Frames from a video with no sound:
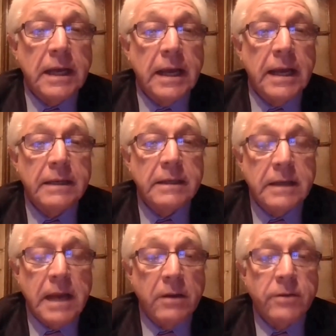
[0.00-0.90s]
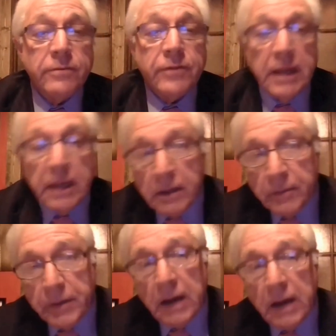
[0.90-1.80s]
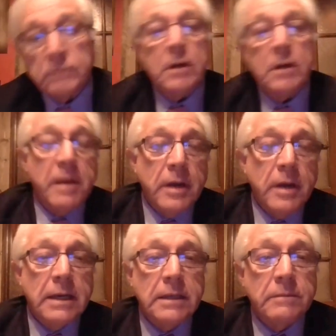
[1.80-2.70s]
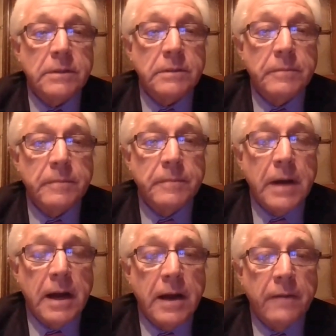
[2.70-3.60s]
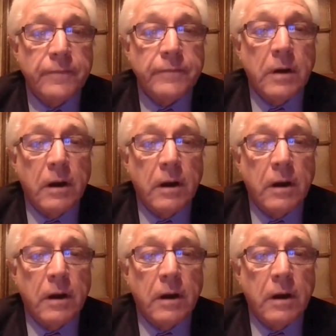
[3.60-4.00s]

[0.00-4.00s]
And now you're thinking about, well, maybe I need to have